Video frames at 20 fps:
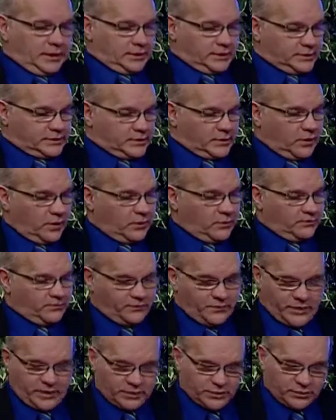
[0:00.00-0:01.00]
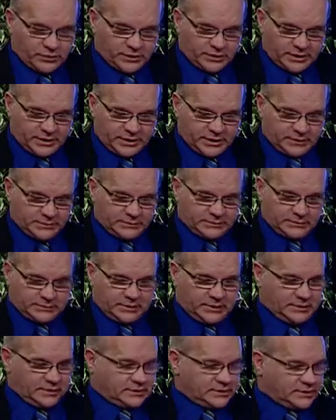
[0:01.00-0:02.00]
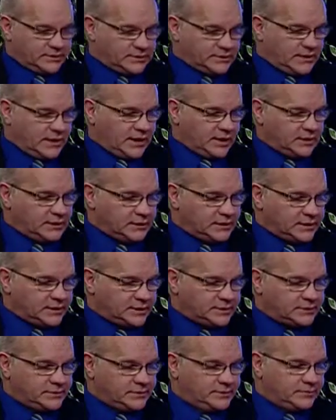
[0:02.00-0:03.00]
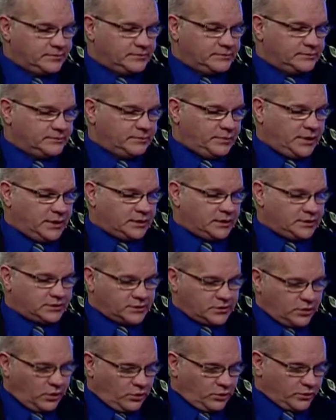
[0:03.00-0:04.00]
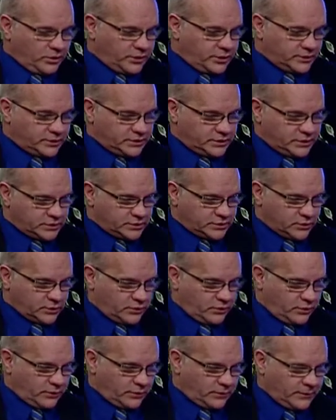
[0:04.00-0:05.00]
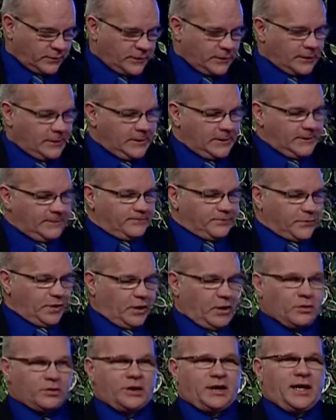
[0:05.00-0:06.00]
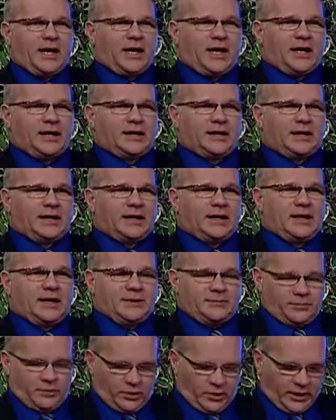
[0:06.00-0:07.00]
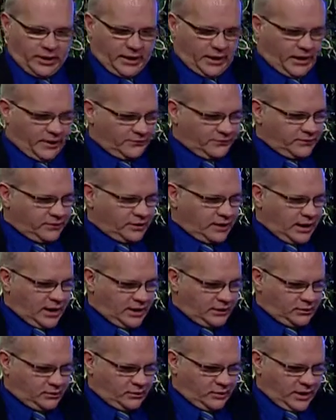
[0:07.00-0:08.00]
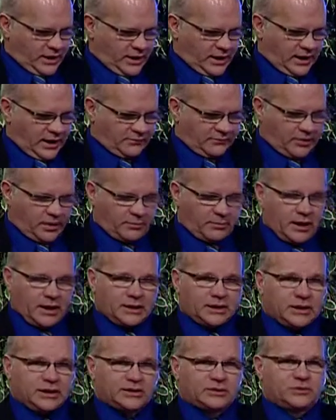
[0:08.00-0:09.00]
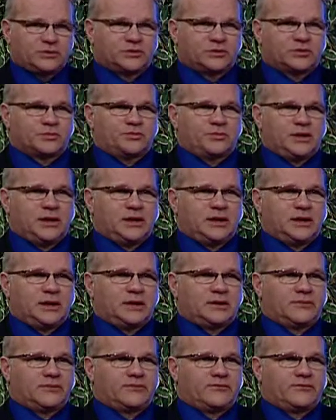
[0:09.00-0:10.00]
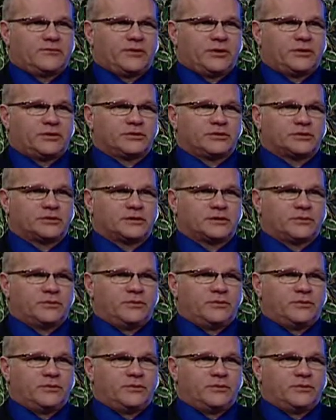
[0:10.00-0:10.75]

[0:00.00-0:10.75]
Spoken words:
So, interesting to say the least. But let's go to the district court. Okay, boy, I forgot who I have on my list who's speaking first.